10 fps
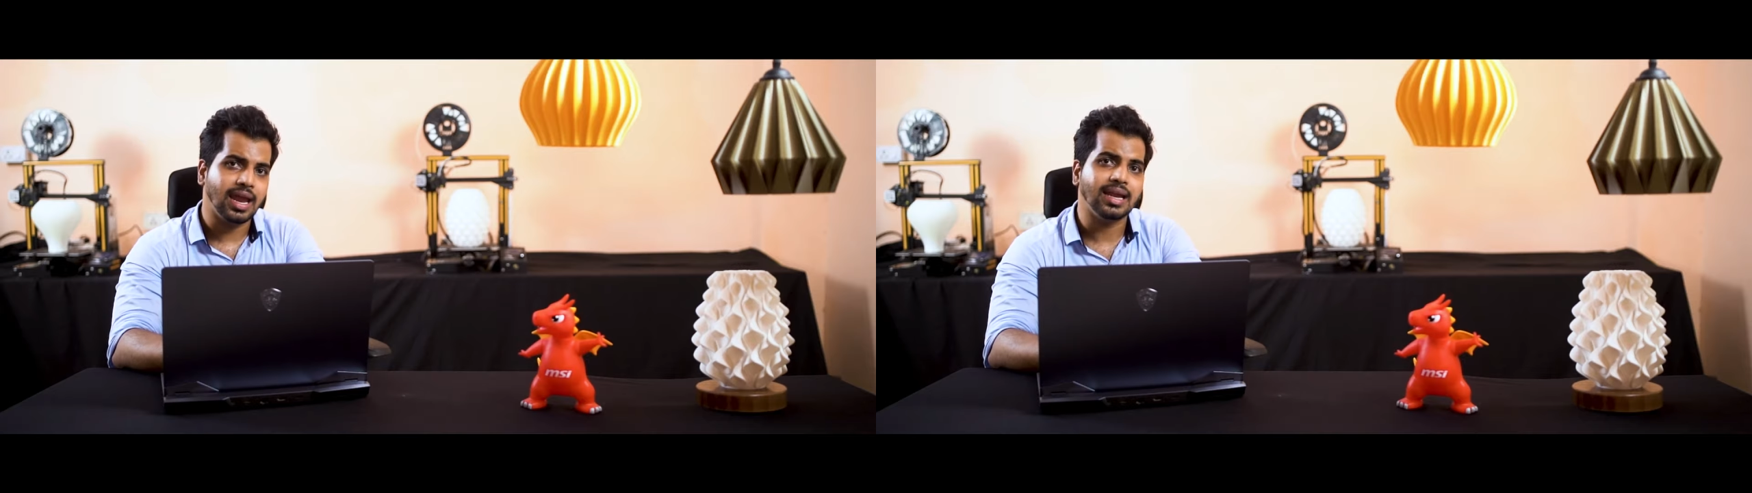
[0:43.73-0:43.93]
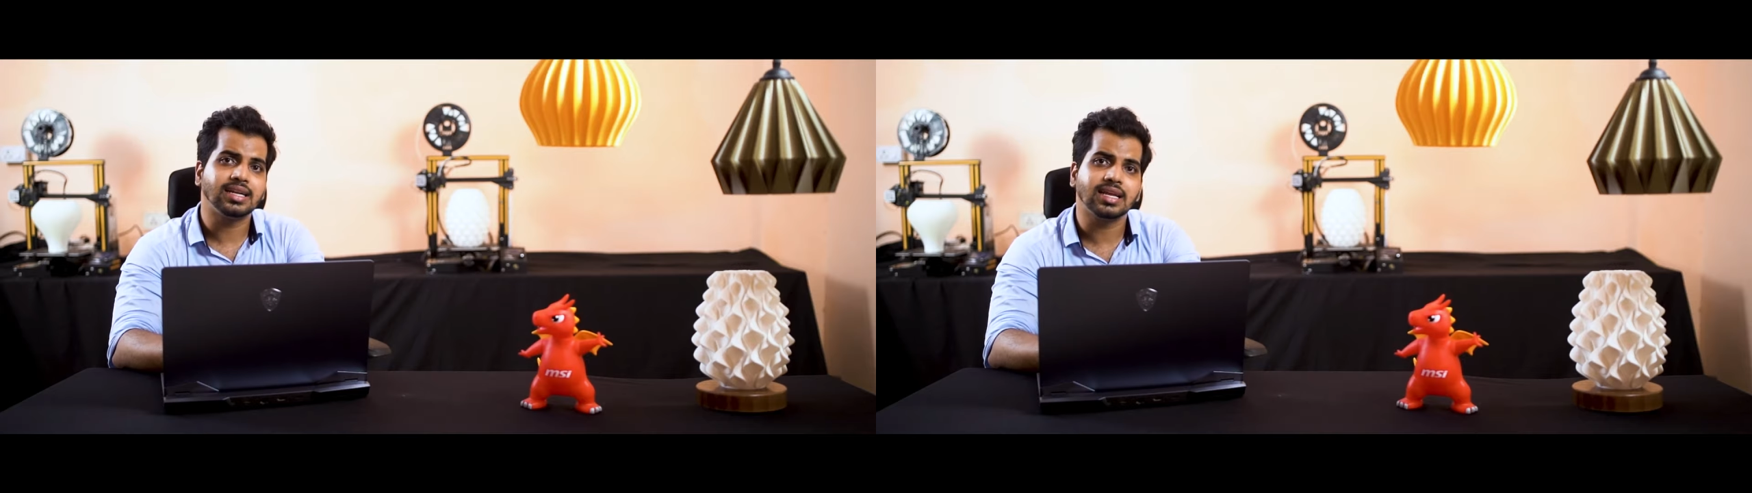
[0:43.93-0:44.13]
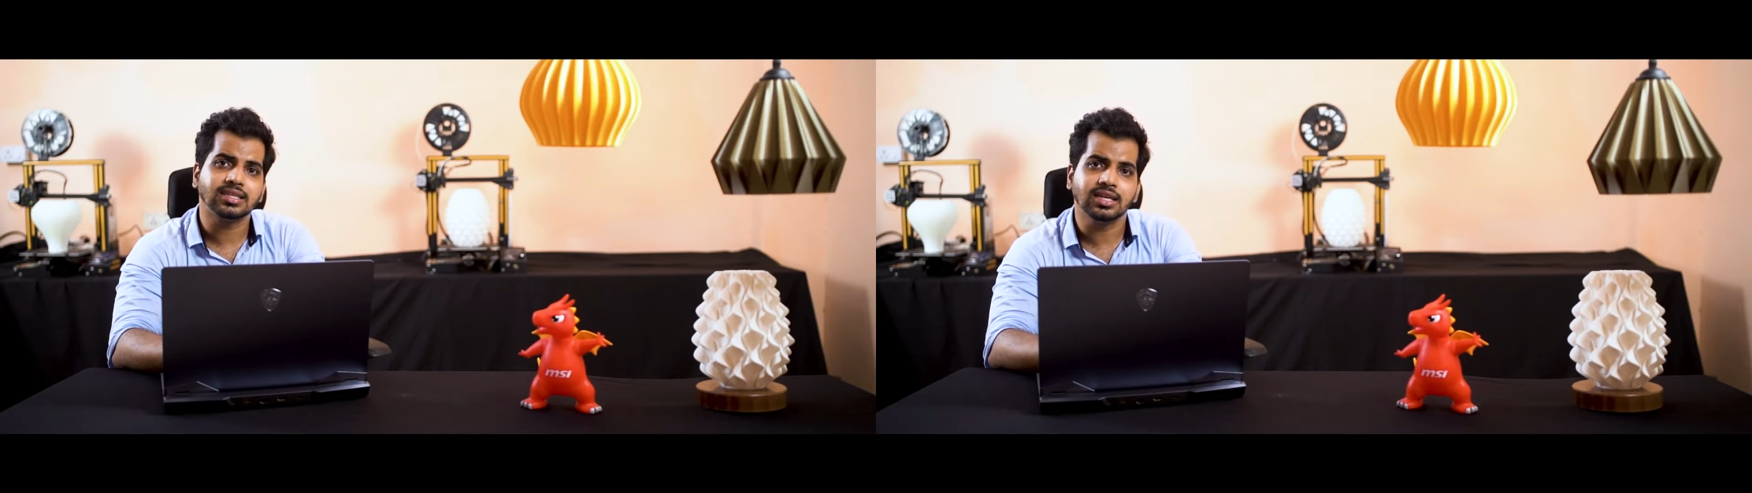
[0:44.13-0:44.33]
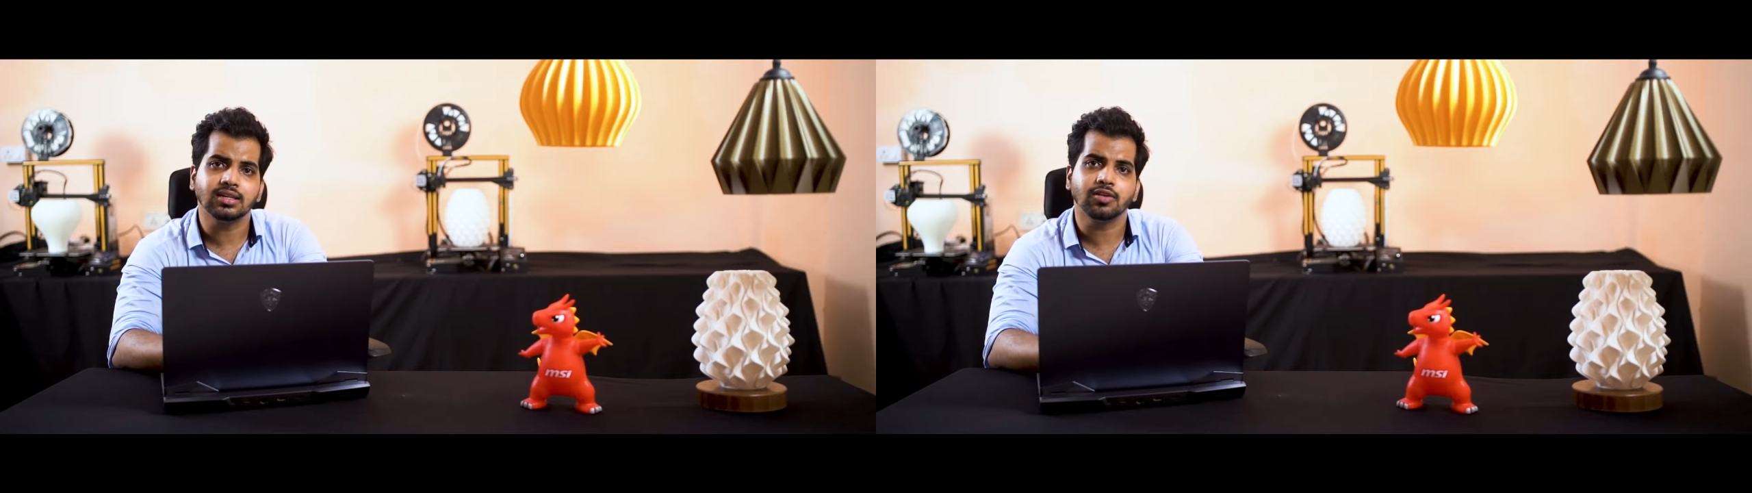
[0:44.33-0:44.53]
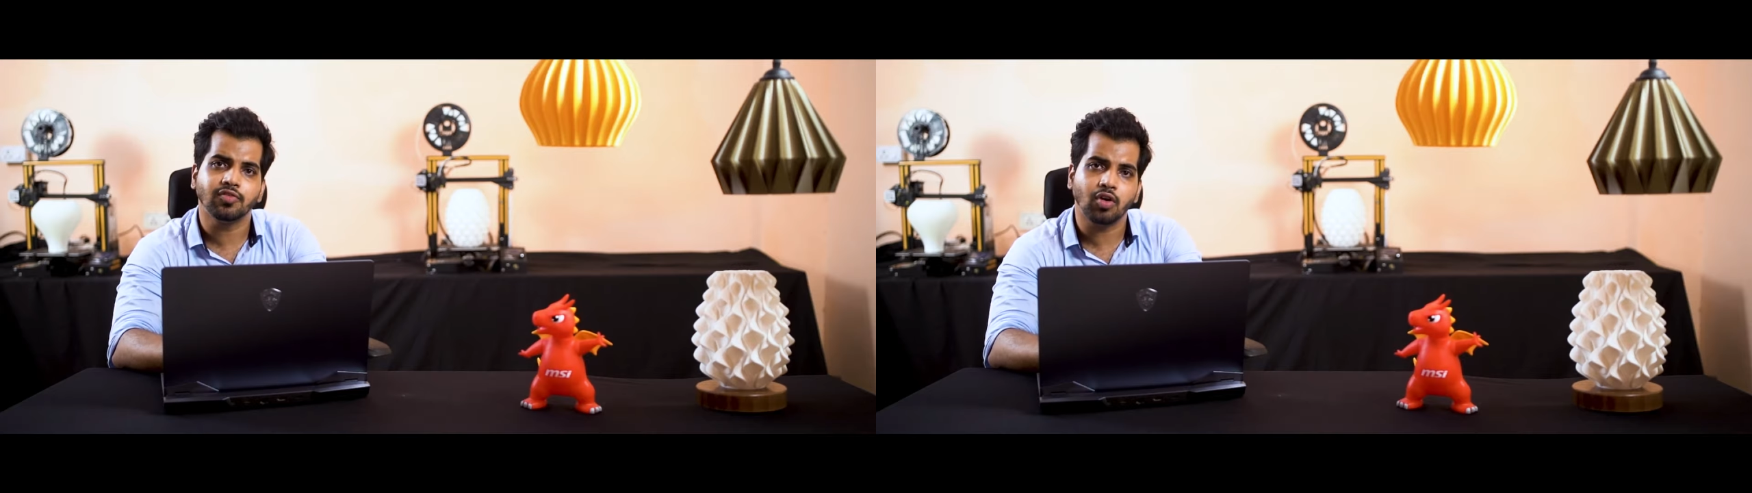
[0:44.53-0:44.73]
and tested
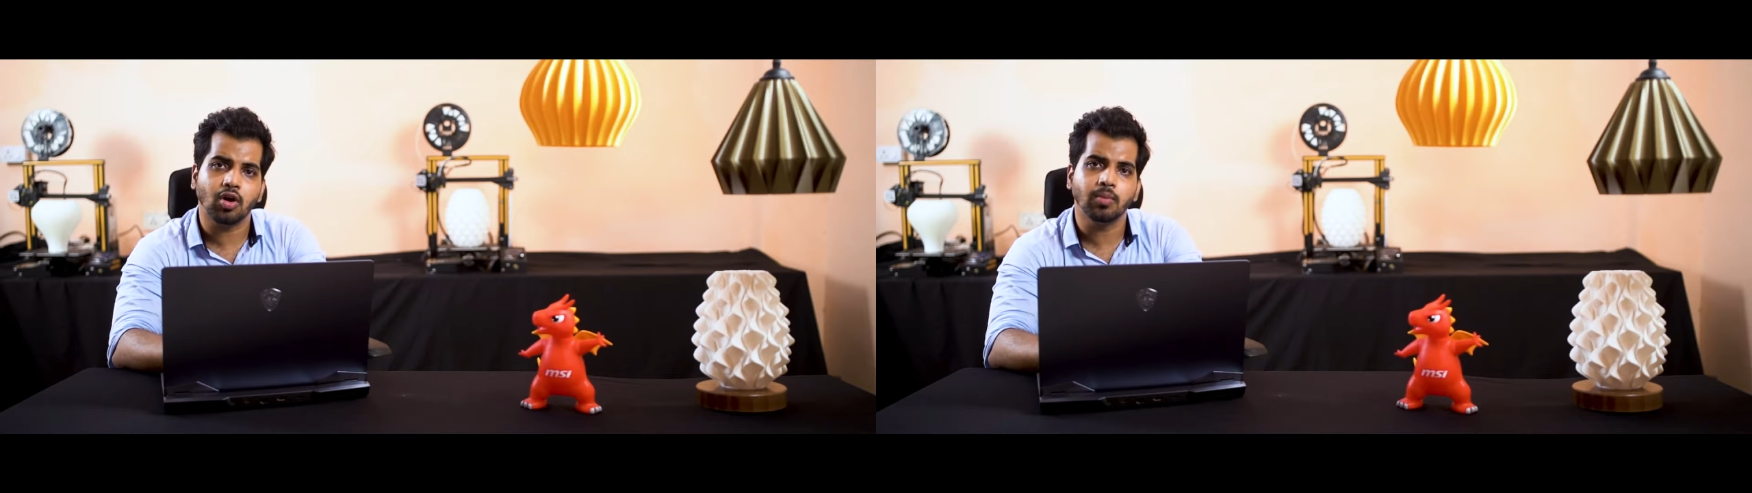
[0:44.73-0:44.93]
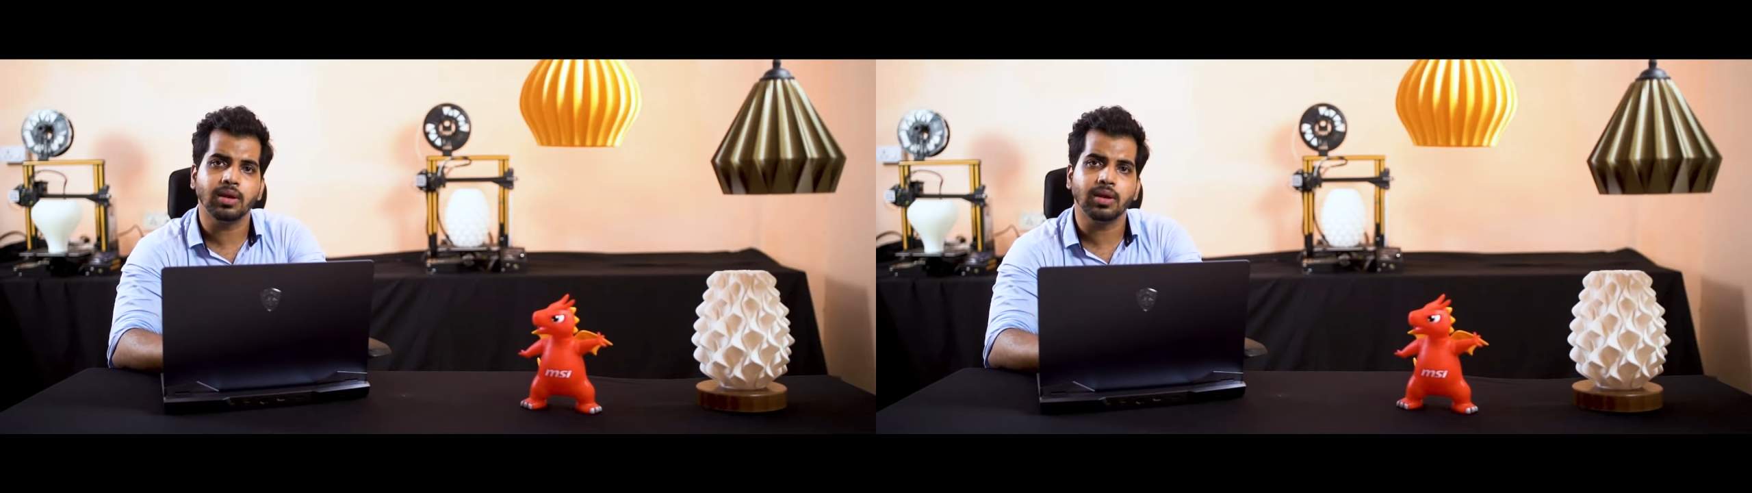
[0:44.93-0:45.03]
the form